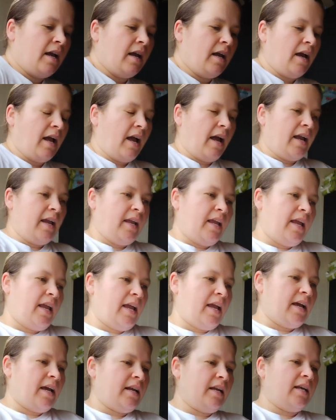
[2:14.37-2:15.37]
I
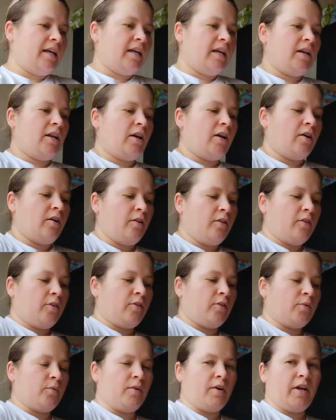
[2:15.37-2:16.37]
added
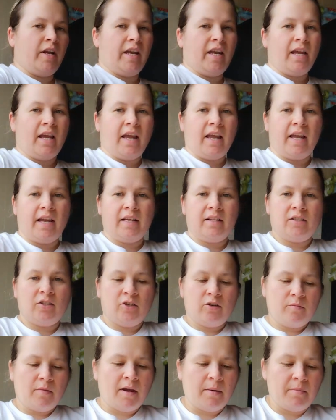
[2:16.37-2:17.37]
3 eggs to
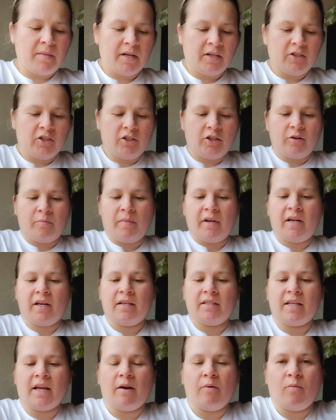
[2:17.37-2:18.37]
my mixture because
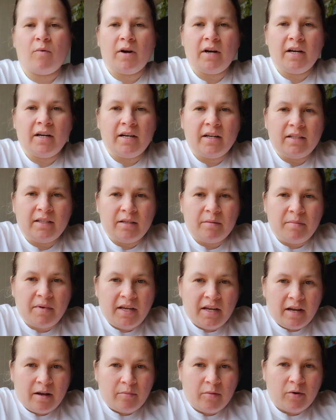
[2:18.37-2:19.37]
I wanted it to be
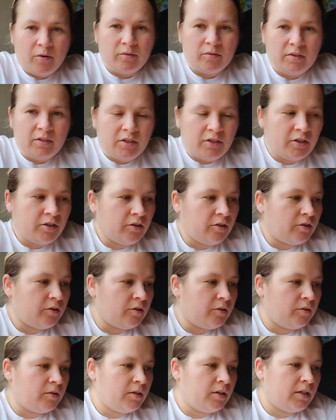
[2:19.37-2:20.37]
able
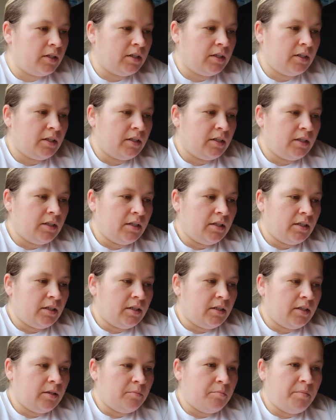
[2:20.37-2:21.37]
to
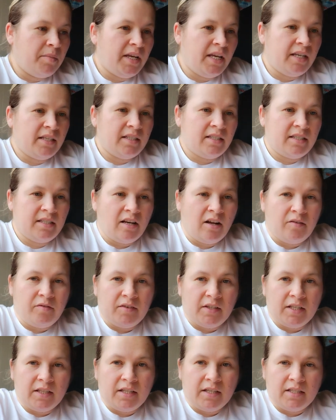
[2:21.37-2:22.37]
be stuffed
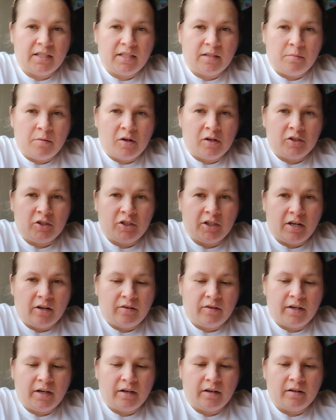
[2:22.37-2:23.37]
in this small shell
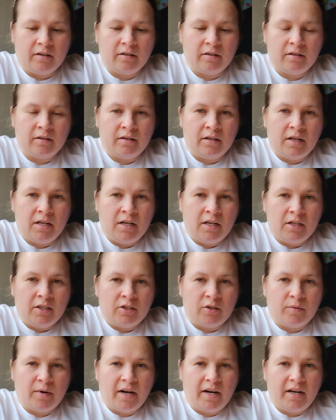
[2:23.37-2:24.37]
here. So
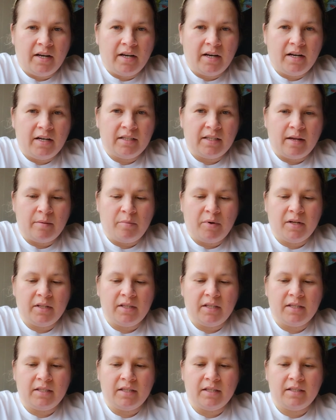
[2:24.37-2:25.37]
what I did is I put
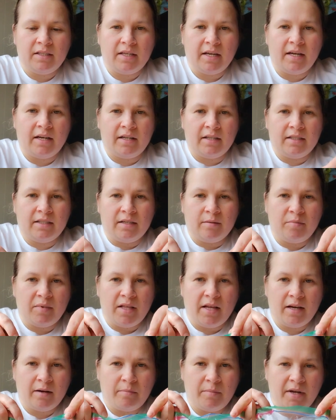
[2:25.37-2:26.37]
this inside a
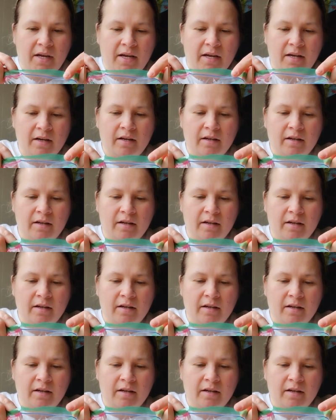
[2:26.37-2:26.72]
Ziploc bag